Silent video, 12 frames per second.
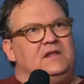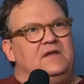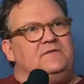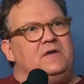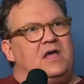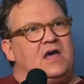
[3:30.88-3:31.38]

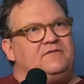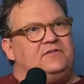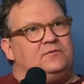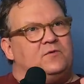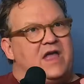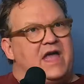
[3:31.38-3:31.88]
if you have
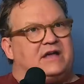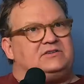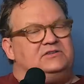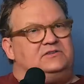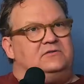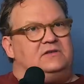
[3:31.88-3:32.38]
the
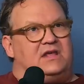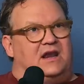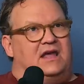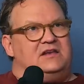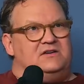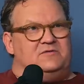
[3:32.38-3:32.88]
reaction to it that
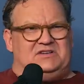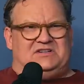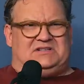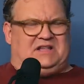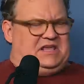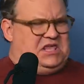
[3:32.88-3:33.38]
I do, which
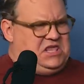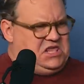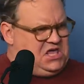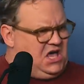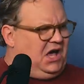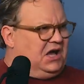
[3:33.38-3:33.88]
is like,
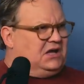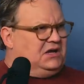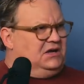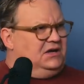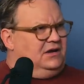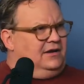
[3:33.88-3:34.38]
yuck.
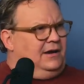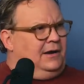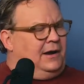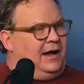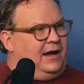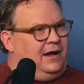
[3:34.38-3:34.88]
Yuck.
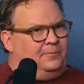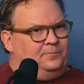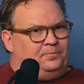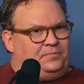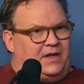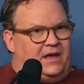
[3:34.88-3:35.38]

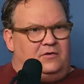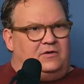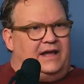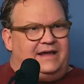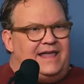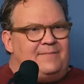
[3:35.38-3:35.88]

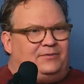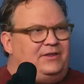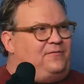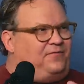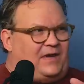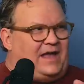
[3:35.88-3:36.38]
I
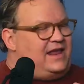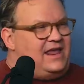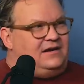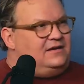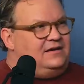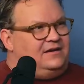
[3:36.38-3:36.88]

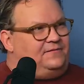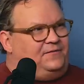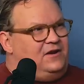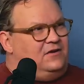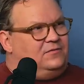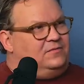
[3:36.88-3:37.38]
can't
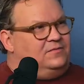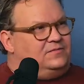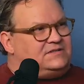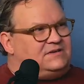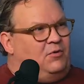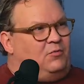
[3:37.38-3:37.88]
figure
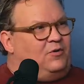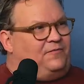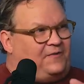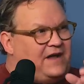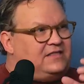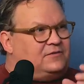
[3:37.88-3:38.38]
someone
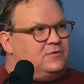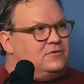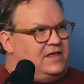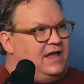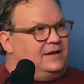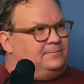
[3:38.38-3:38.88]
would fight
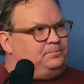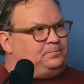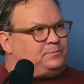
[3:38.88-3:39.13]
through that.